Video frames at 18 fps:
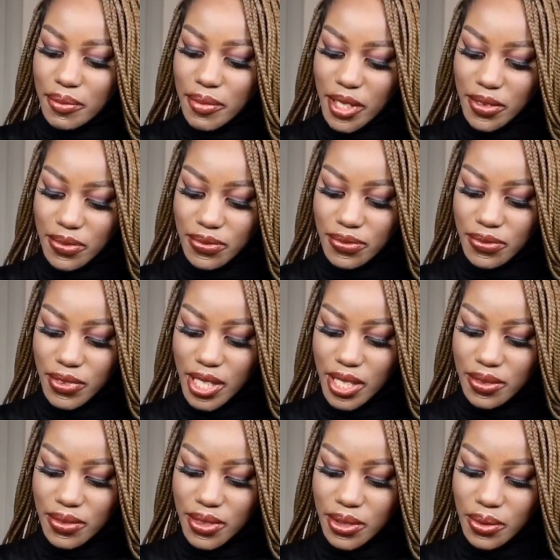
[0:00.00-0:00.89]
My
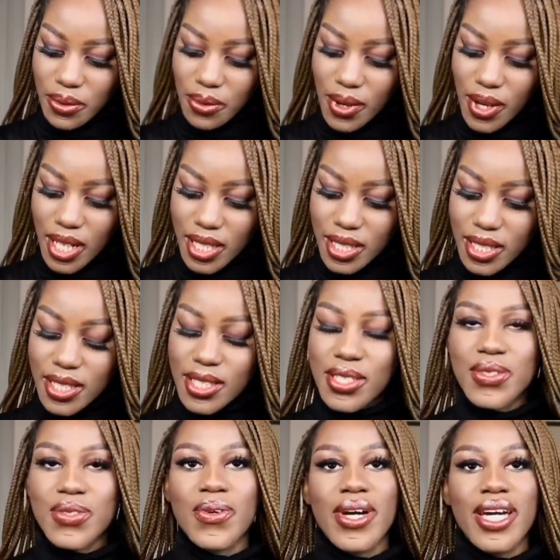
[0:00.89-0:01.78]
favorite one
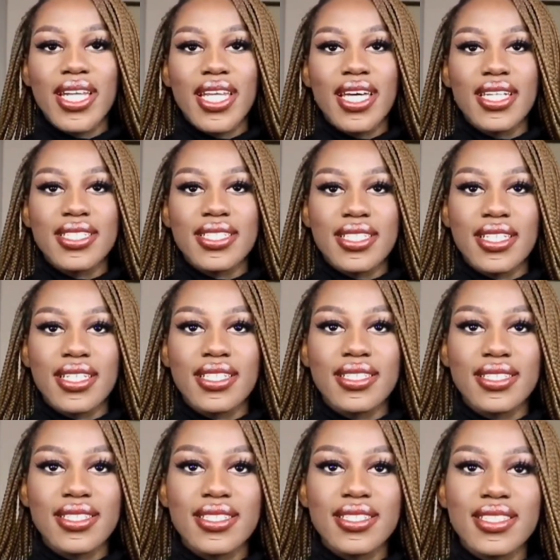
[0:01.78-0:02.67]
is Twilight
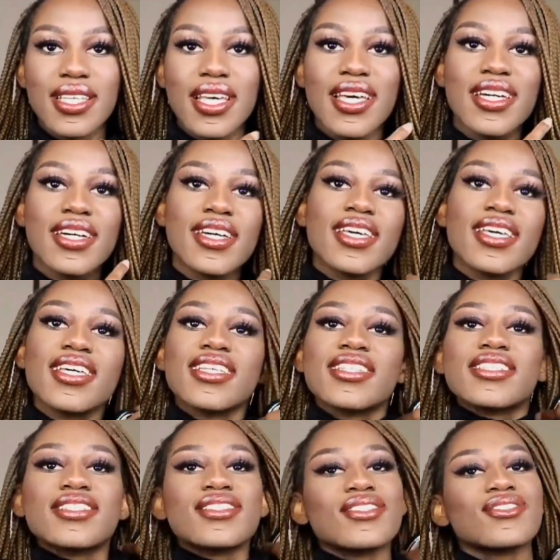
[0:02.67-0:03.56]
Tint,
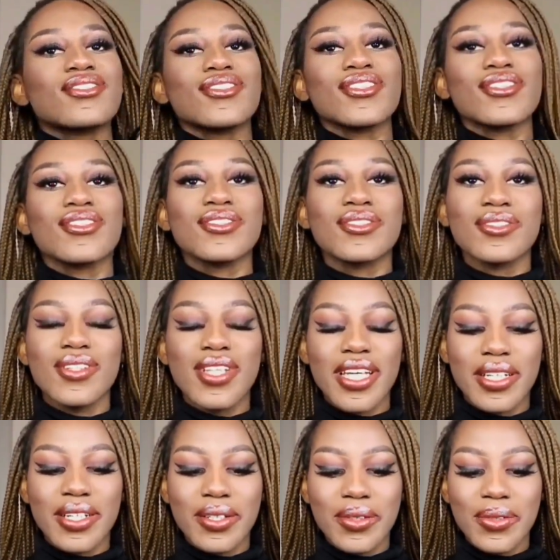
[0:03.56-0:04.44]
because you know, you do
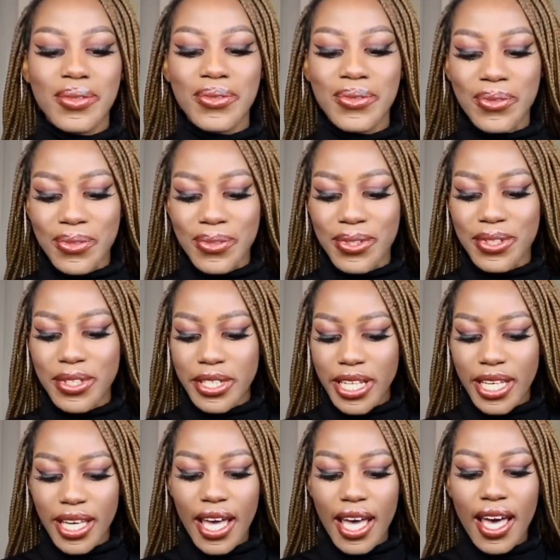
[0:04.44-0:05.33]
like a cool
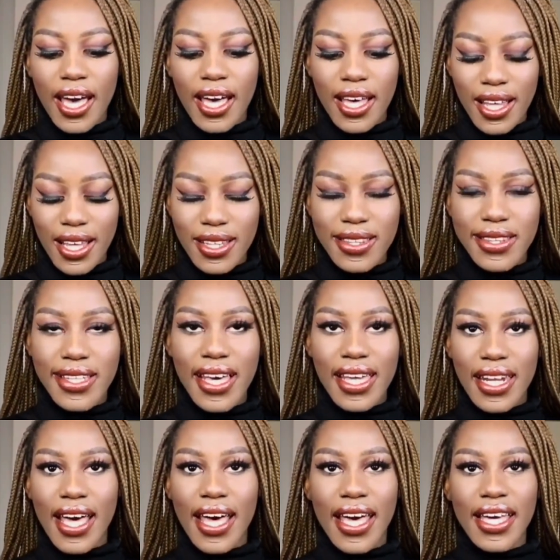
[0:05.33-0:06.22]
look,
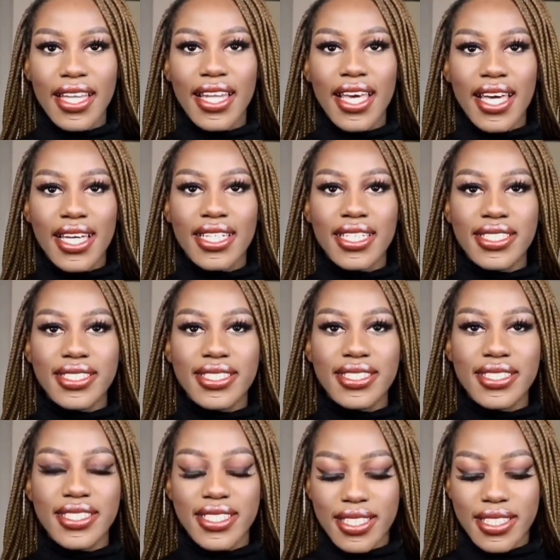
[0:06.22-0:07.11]
that
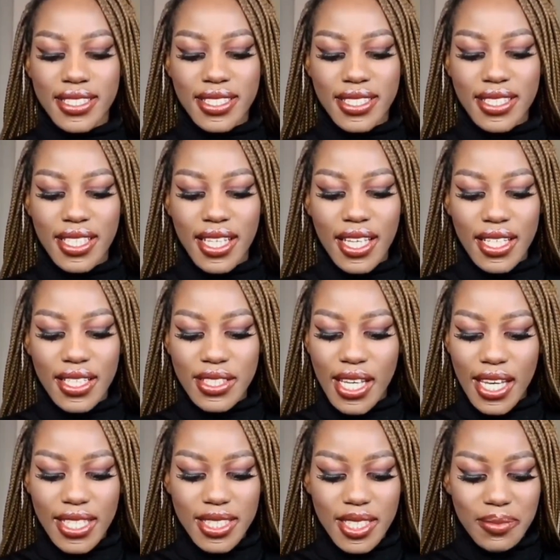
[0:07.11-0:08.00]
highlight is,
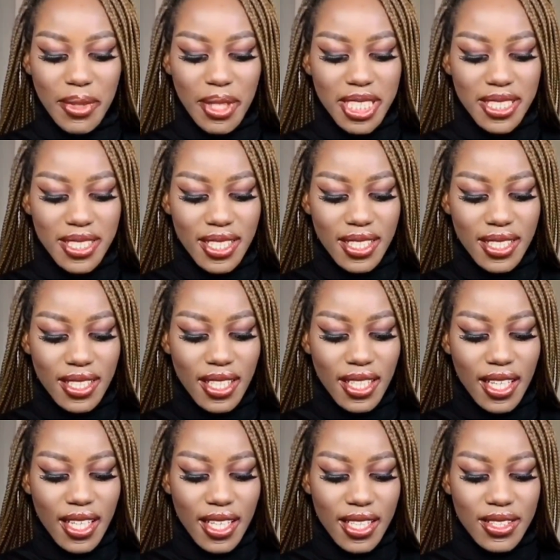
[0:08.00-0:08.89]
no, it's amazing.
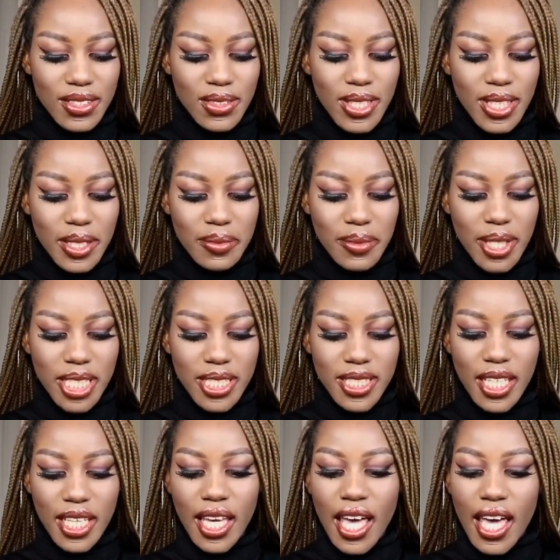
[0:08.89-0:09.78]
It's really
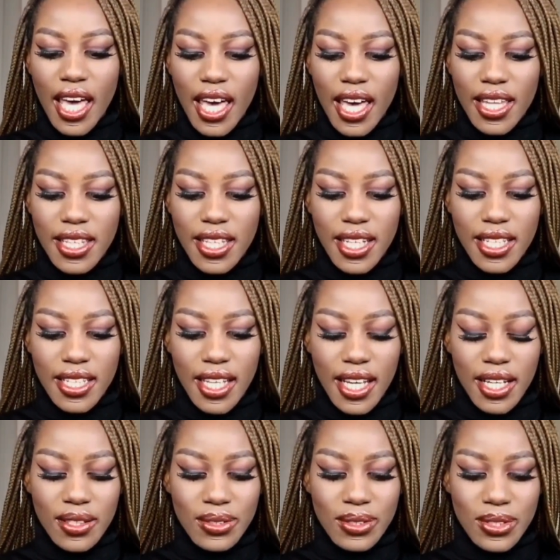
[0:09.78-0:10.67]
amazing. And then
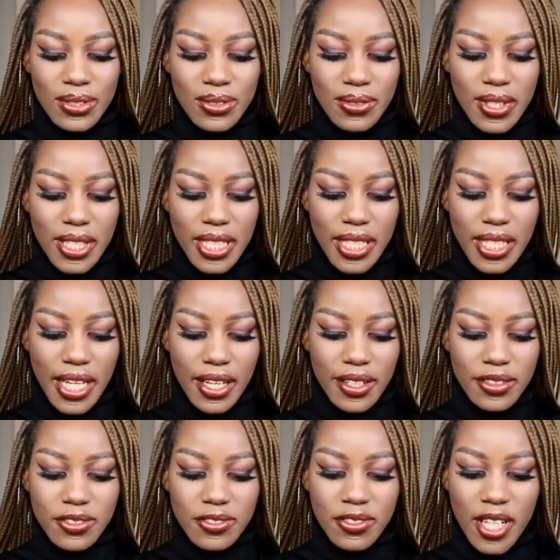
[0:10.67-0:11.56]
I also really
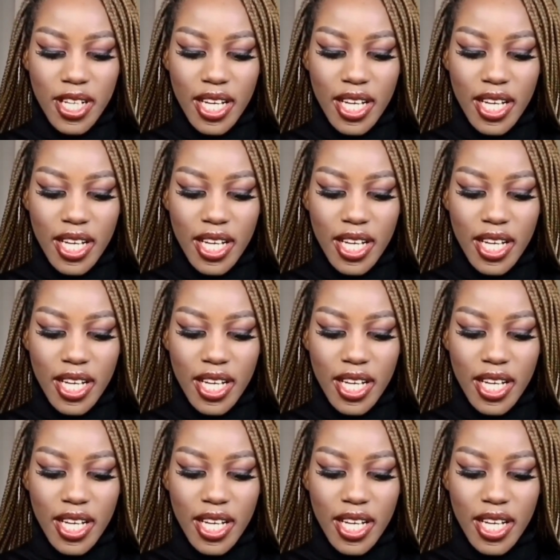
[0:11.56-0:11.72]
love